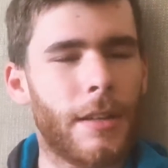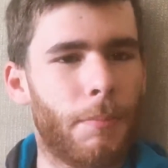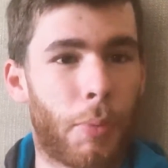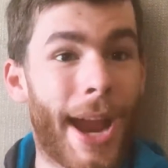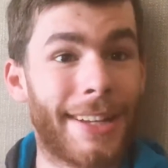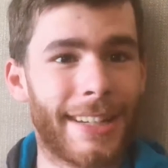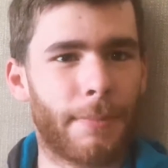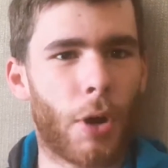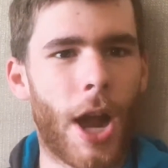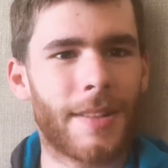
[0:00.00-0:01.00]

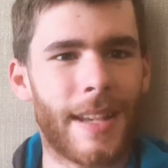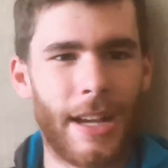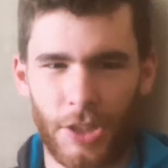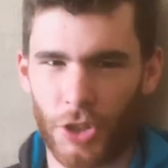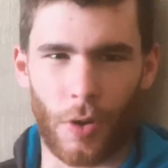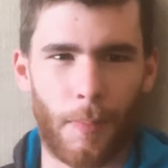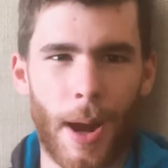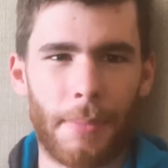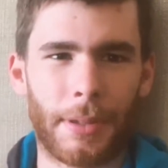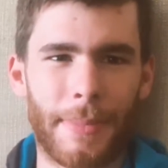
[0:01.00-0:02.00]
branding process, you're
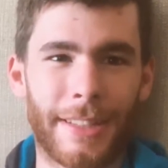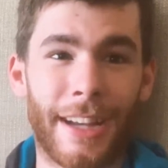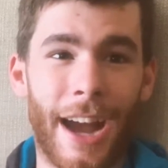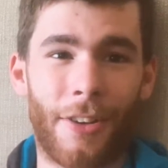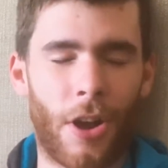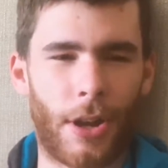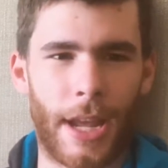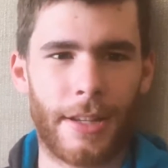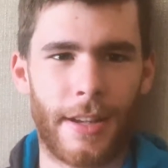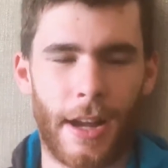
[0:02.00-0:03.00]
probably missing out on
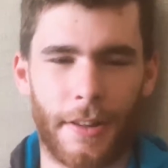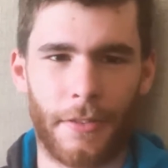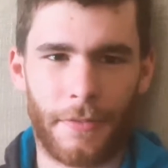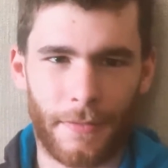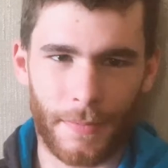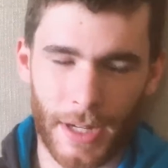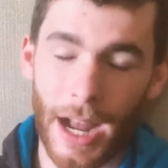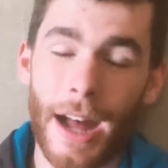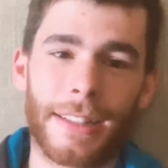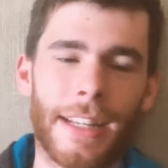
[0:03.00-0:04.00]
a ton of
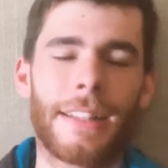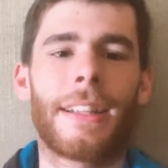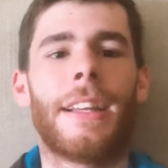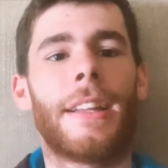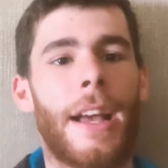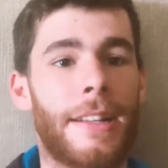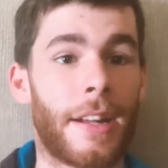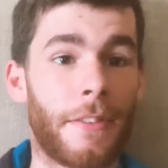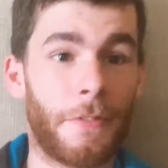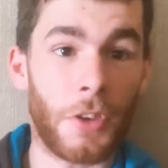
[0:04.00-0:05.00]
content and a
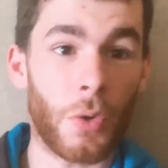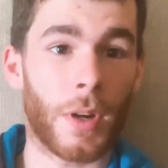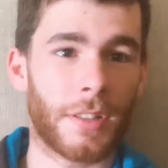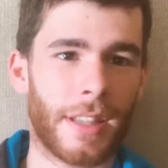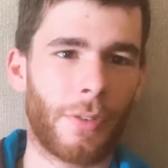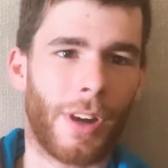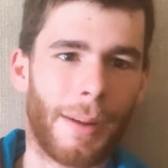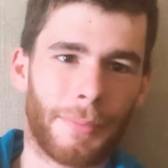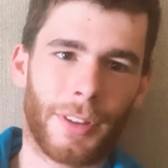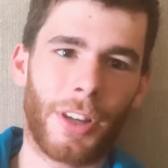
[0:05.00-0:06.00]
ton of viewers that will
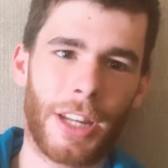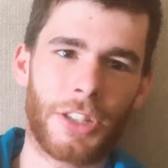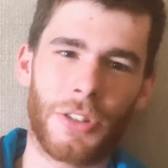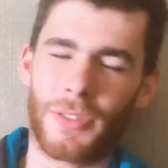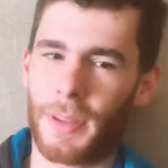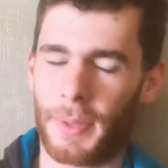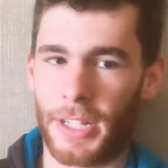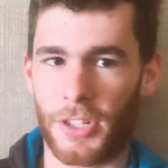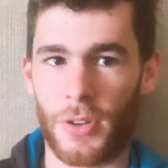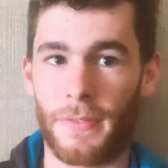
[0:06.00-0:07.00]
come look at you simply
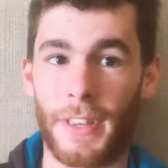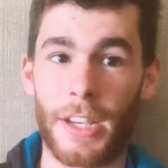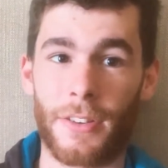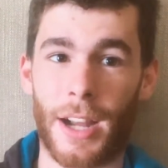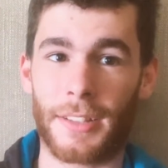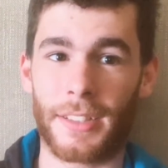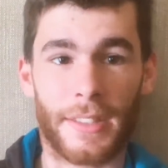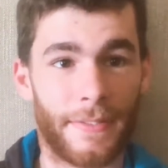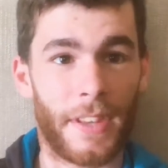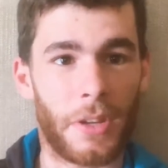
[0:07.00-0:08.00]
because you have video
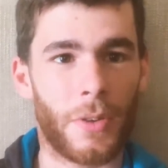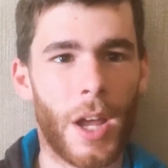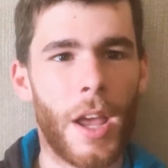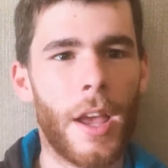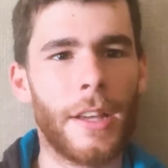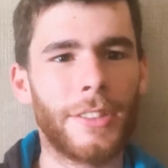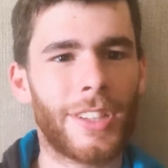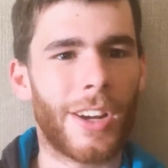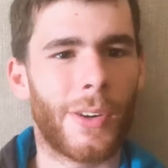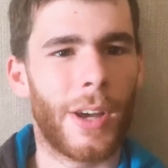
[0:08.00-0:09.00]
content to view.
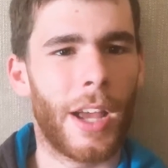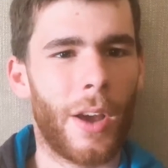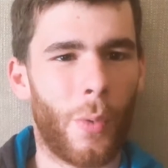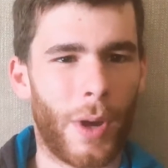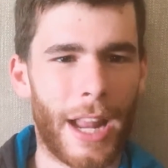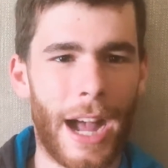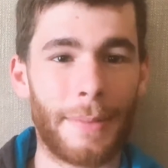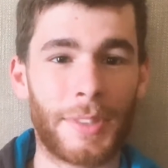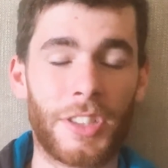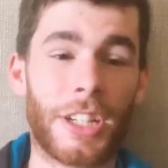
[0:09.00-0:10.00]
So what
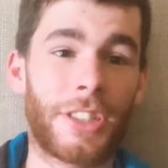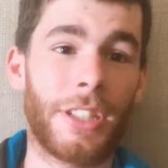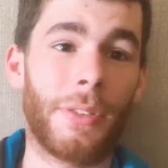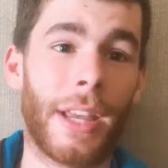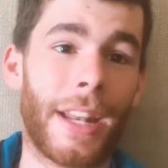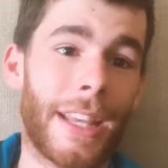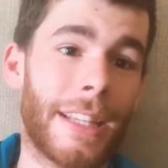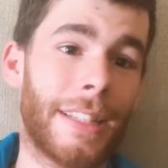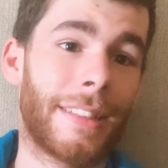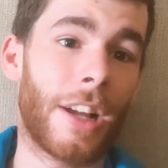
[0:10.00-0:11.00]
I'm suggesting you get
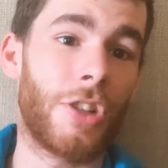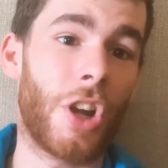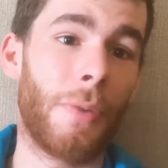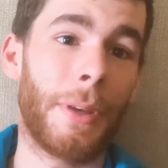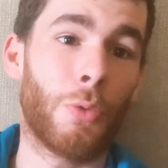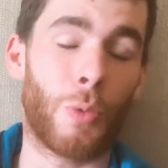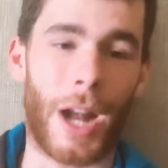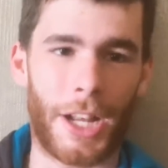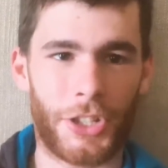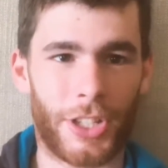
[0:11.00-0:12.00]
is Adobe
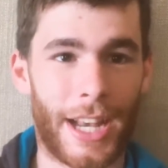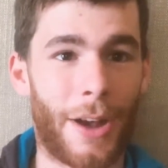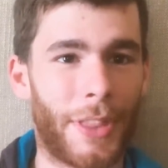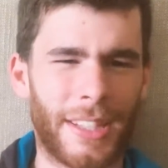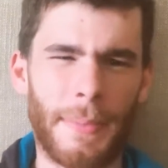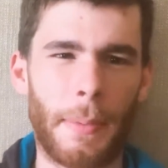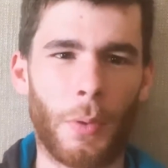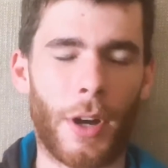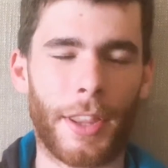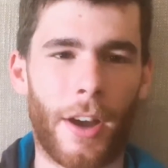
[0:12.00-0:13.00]
Rush. Now, this may
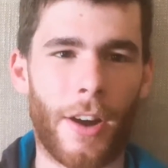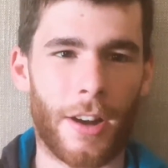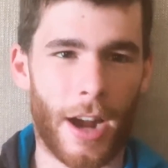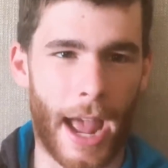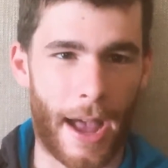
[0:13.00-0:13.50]
be one of the harder